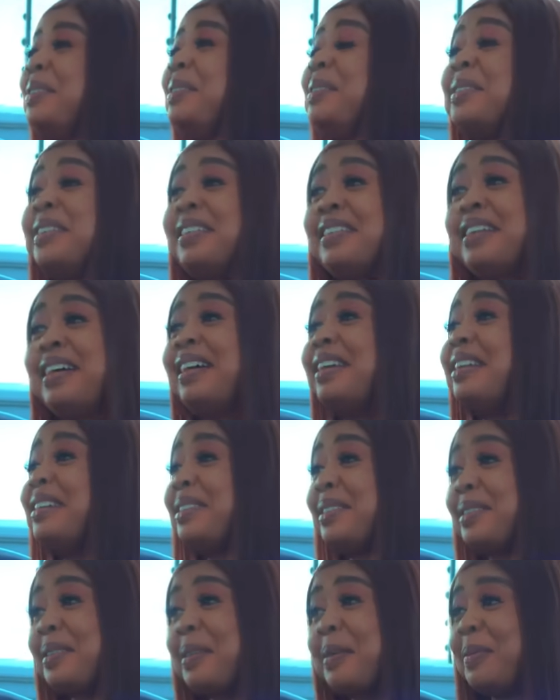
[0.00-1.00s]
Nusa
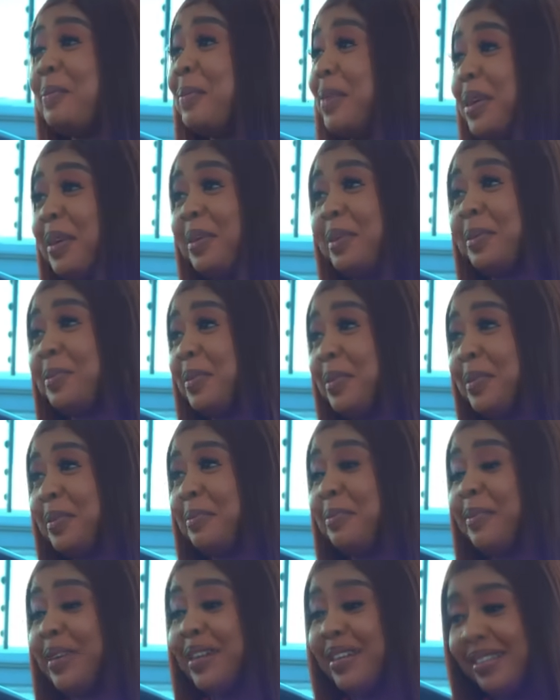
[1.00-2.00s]
is
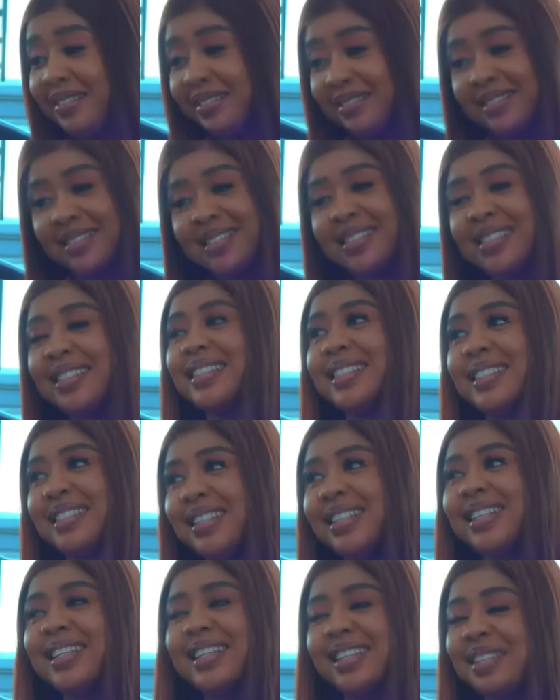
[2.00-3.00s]
unbearable, but
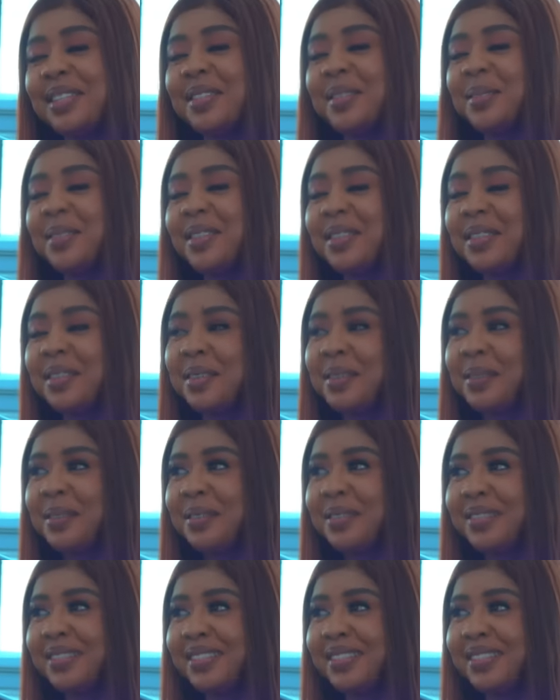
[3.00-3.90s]
he's a sweet soul.